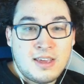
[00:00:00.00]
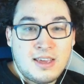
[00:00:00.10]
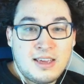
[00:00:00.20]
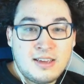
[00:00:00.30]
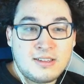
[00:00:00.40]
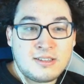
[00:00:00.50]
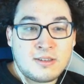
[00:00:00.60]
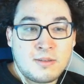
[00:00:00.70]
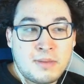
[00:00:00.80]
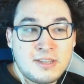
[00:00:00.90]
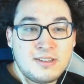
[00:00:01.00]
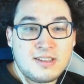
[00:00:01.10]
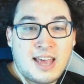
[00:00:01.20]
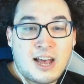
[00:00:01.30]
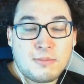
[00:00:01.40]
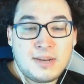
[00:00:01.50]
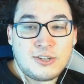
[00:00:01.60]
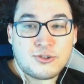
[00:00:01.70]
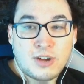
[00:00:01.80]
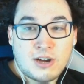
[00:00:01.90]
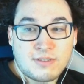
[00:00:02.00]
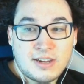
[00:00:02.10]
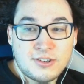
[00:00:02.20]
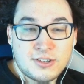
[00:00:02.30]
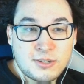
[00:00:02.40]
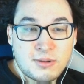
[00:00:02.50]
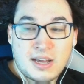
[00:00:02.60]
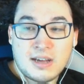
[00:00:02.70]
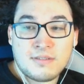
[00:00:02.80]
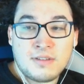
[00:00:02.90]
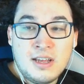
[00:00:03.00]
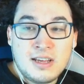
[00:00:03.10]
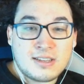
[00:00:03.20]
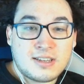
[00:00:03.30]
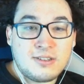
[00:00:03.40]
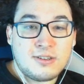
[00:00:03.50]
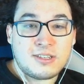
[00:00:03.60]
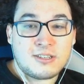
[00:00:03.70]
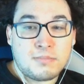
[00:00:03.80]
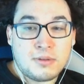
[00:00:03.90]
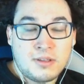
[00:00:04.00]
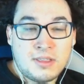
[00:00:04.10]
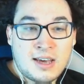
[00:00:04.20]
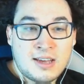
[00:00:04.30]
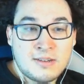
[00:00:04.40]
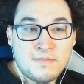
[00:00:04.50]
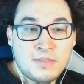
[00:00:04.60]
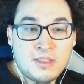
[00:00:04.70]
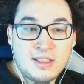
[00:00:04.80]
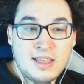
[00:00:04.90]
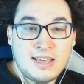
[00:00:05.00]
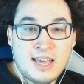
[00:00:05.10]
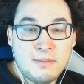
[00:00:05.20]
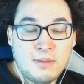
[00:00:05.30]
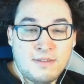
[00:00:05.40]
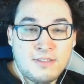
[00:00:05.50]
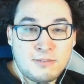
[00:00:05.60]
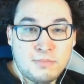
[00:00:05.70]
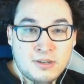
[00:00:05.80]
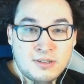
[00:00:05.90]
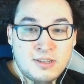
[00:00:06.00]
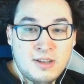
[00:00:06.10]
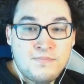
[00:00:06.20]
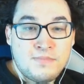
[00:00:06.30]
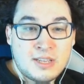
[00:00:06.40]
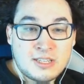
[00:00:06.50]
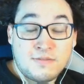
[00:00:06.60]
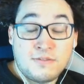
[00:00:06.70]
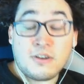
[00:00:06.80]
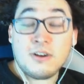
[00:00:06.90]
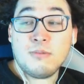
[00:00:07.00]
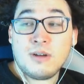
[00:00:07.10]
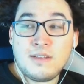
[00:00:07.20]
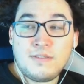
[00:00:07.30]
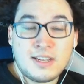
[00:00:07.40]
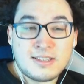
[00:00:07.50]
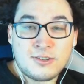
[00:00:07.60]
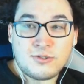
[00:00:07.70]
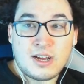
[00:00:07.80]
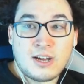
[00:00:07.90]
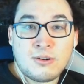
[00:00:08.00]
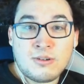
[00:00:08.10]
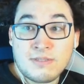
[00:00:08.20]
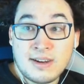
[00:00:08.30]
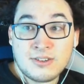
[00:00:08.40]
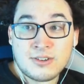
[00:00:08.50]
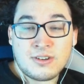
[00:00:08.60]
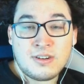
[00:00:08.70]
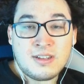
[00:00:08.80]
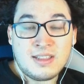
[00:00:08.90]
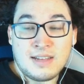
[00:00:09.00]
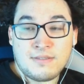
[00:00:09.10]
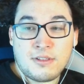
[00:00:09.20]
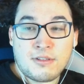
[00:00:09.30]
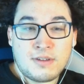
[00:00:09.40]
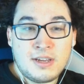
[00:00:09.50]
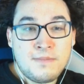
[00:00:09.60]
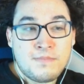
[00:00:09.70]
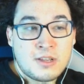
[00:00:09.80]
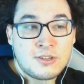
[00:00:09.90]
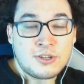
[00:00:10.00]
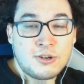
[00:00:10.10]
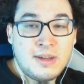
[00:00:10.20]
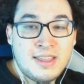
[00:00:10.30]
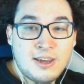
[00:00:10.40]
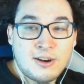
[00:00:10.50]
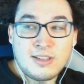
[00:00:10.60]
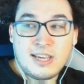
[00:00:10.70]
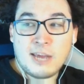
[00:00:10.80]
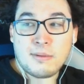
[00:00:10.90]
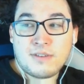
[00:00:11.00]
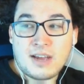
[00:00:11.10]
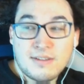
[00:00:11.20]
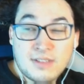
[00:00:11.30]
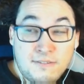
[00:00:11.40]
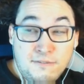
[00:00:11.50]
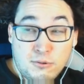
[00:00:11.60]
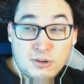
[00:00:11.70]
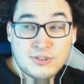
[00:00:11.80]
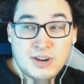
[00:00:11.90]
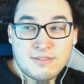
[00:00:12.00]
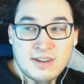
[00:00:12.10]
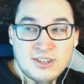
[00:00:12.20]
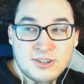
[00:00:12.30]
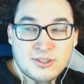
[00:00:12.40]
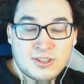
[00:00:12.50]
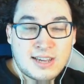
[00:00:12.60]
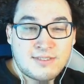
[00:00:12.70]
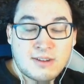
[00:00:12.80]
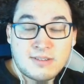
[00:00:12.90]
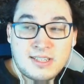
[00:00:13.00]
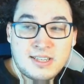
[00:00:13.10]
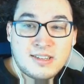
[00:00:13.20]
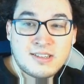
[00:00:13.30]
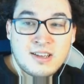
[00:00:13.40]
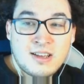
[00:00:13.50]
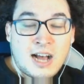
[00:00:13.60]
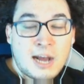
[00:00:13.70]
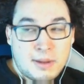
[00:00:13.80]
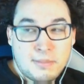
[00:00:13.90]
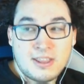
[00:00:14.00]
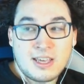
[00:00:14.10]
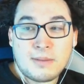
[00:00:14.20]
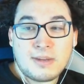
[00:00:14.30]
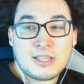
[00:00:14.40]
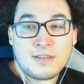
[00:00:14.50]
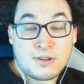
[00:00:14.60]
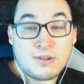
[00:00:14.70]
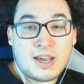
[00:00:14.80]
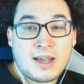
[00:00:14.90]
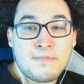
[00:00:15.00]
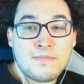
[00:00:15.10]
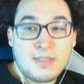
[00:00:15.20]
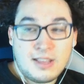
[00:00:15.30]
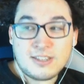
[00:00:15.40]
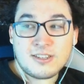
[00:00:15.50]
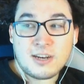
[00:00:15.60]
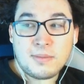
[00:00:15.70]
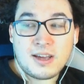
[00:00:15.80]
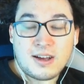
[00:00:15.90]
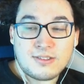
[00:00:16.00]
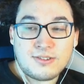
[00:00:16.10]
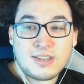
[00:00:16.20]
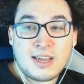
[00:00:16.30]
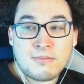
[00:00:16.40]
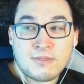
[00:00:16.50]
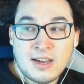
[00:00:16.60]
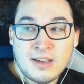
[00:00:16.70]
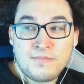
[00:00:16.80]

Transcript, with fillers: is basically how many drow rangers you have because hunters is a build that the late game of this build does very well if it gets a Drow Ranger level 3. So in the early game, if I have like four Drow Rangers on like round 6, I might be thinking to myself, okay, this is going to be a Hunter's game, right?